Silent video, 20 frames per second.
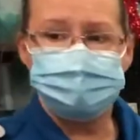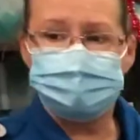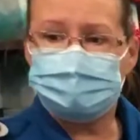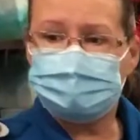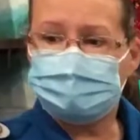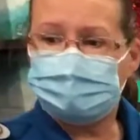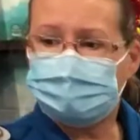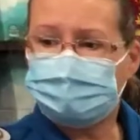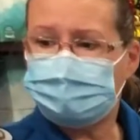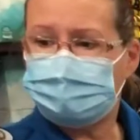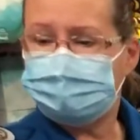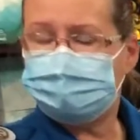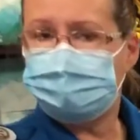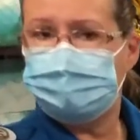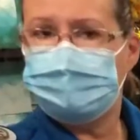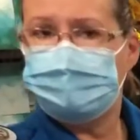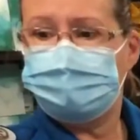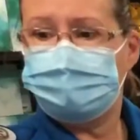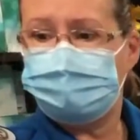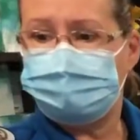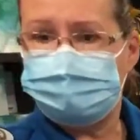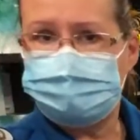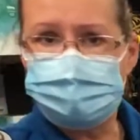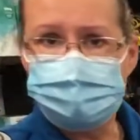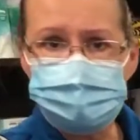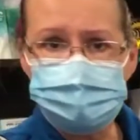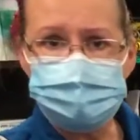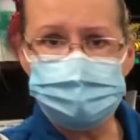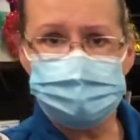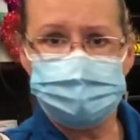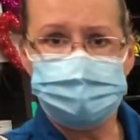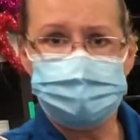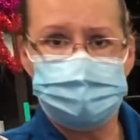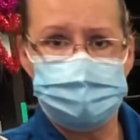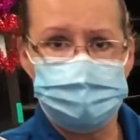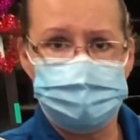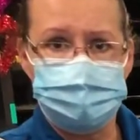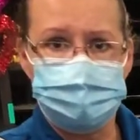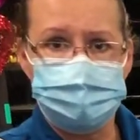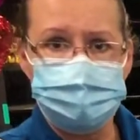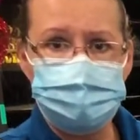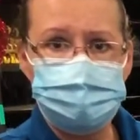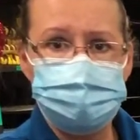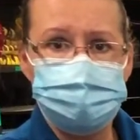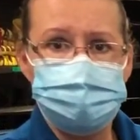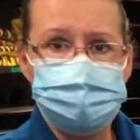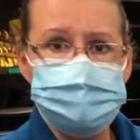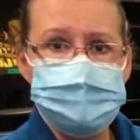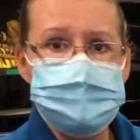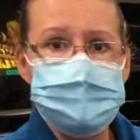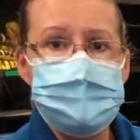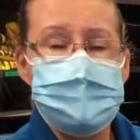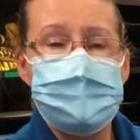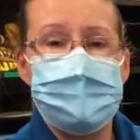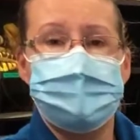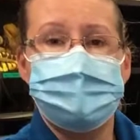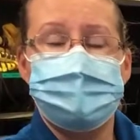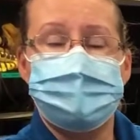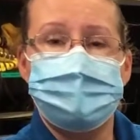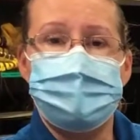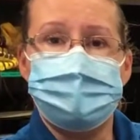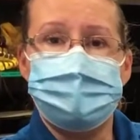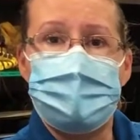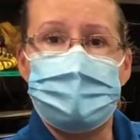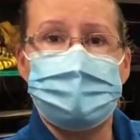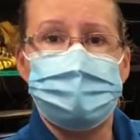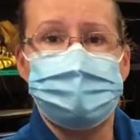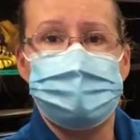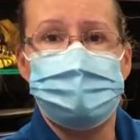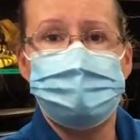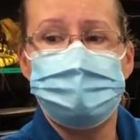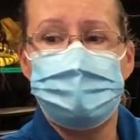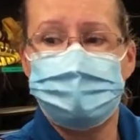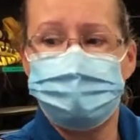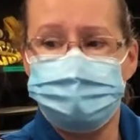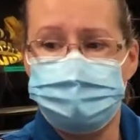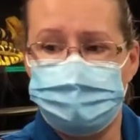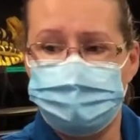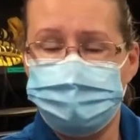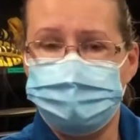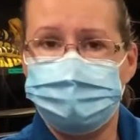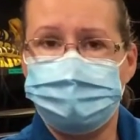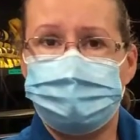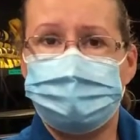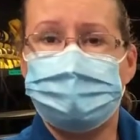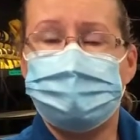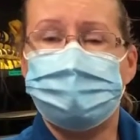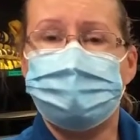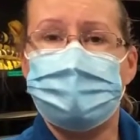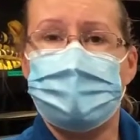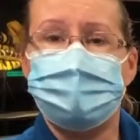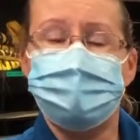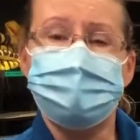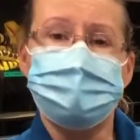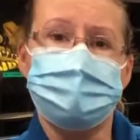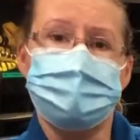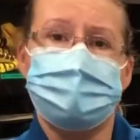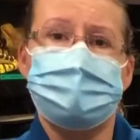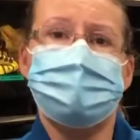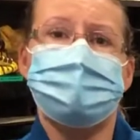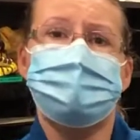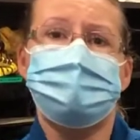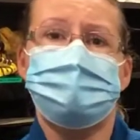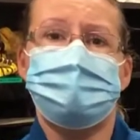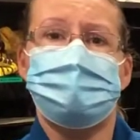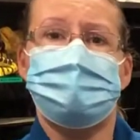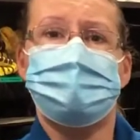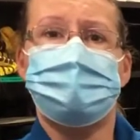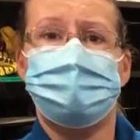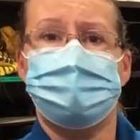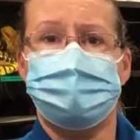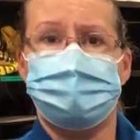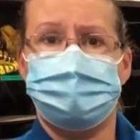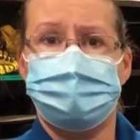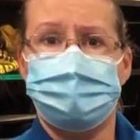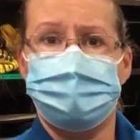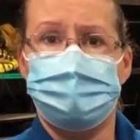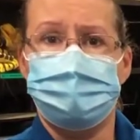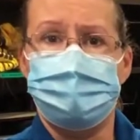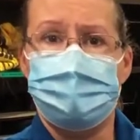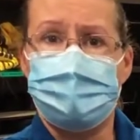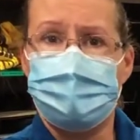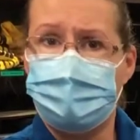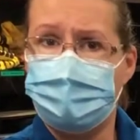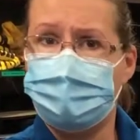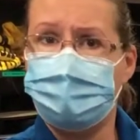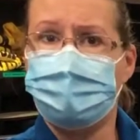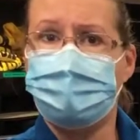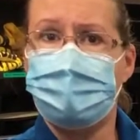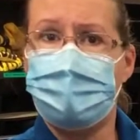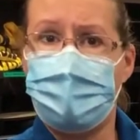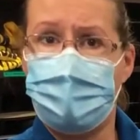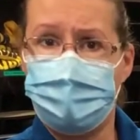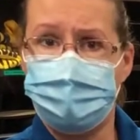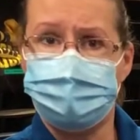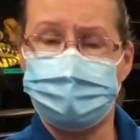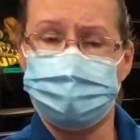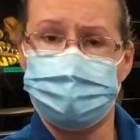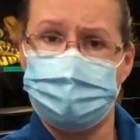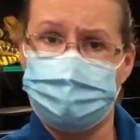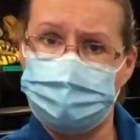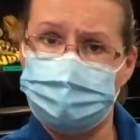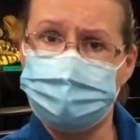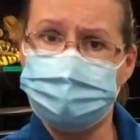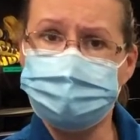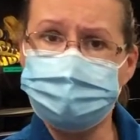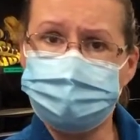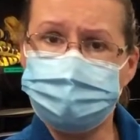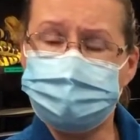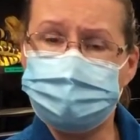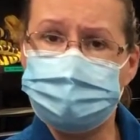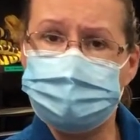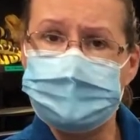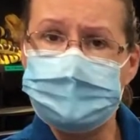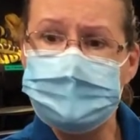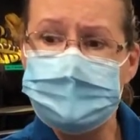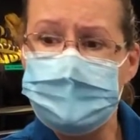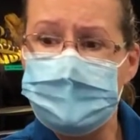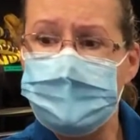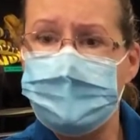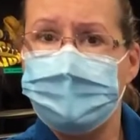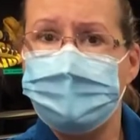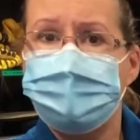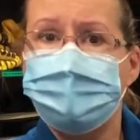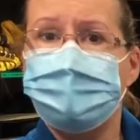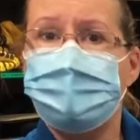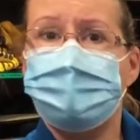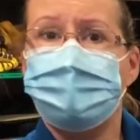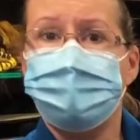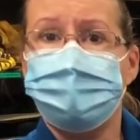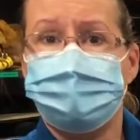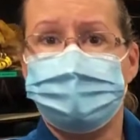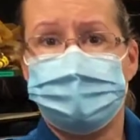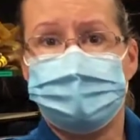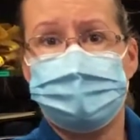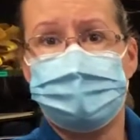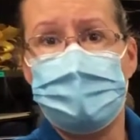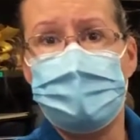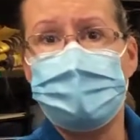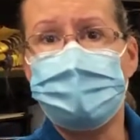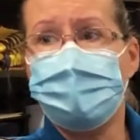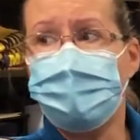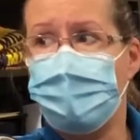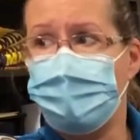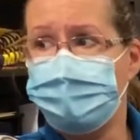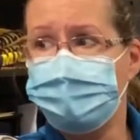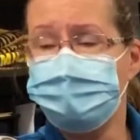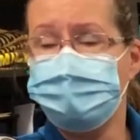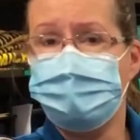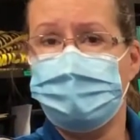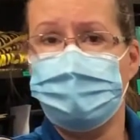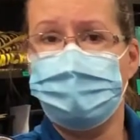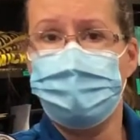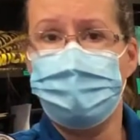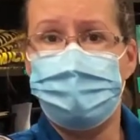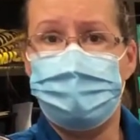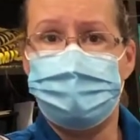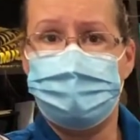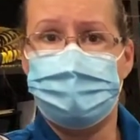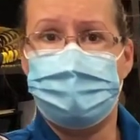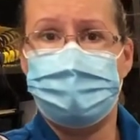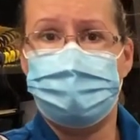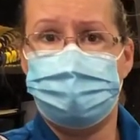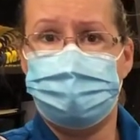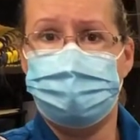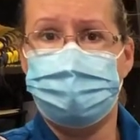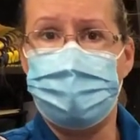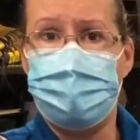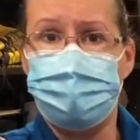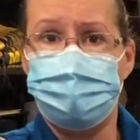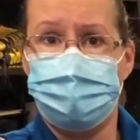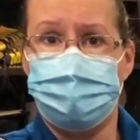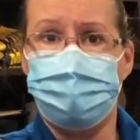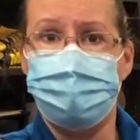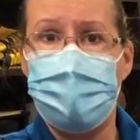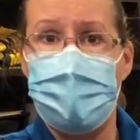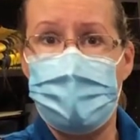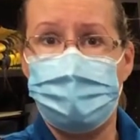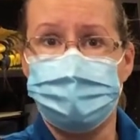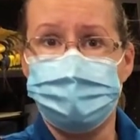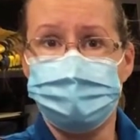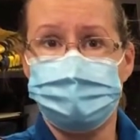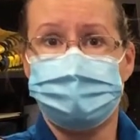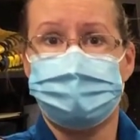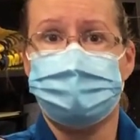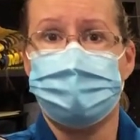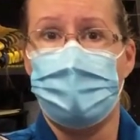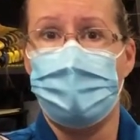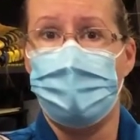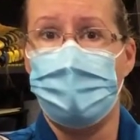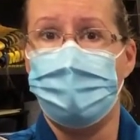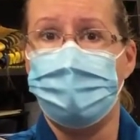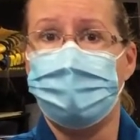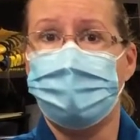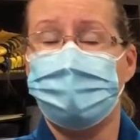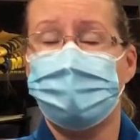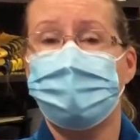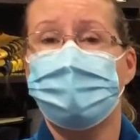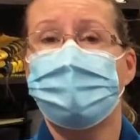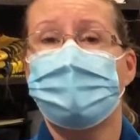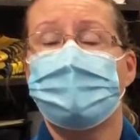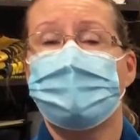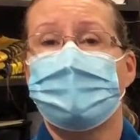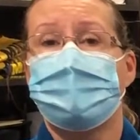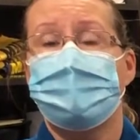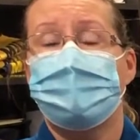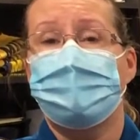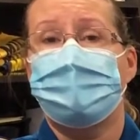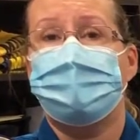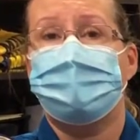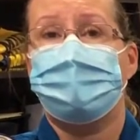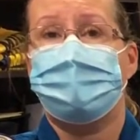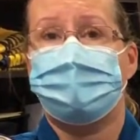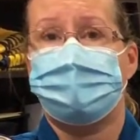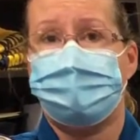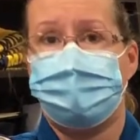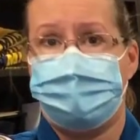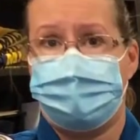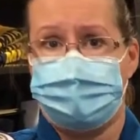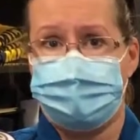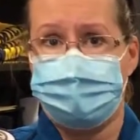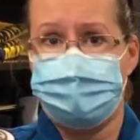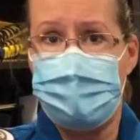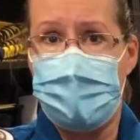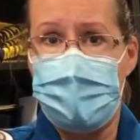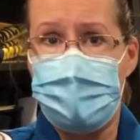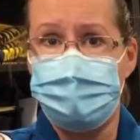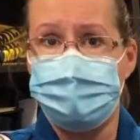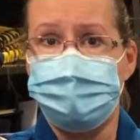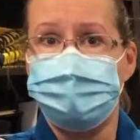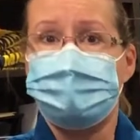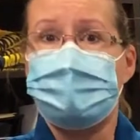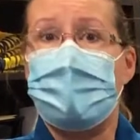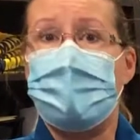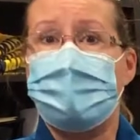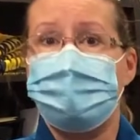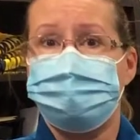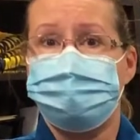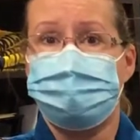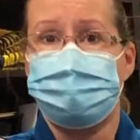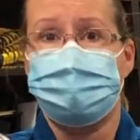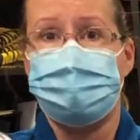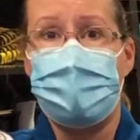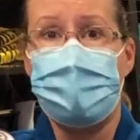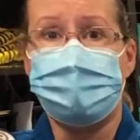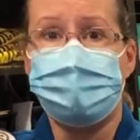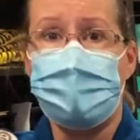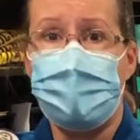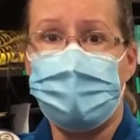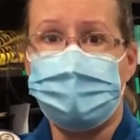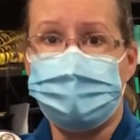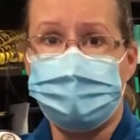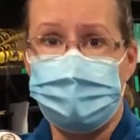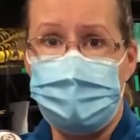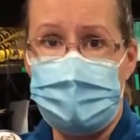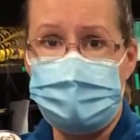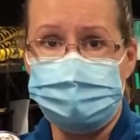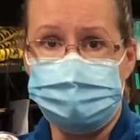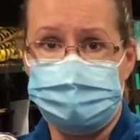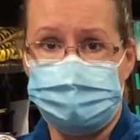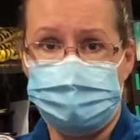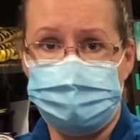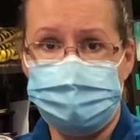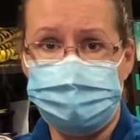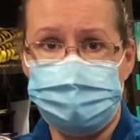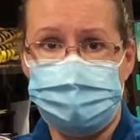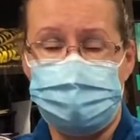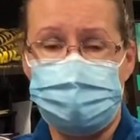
need the Ticotherm, the recommendation would be that you leave the Ticotherm in the airplane. We bring also the Hill Arrow mount from the ground Isolette at Brandon.